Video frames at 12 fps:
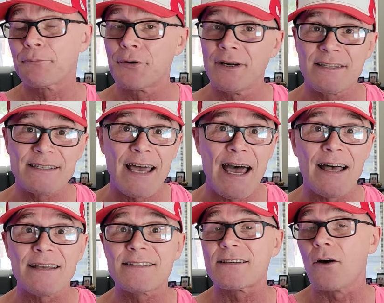
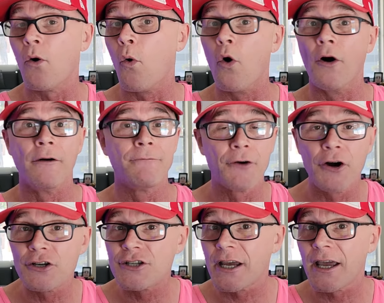Princess or
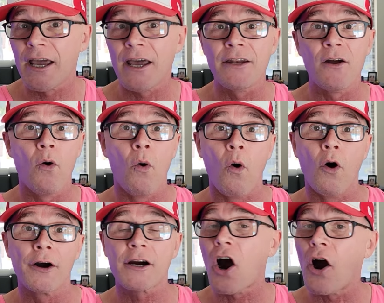Virgin
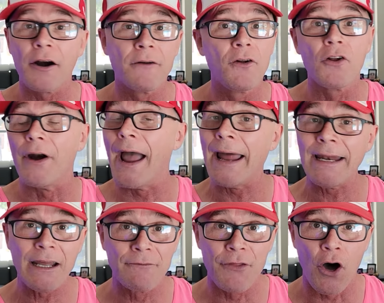or Carnival or
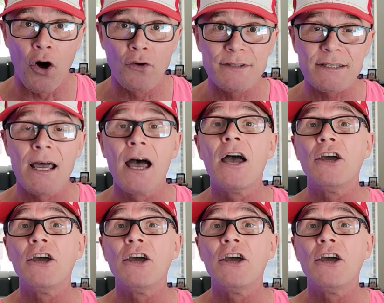any of those,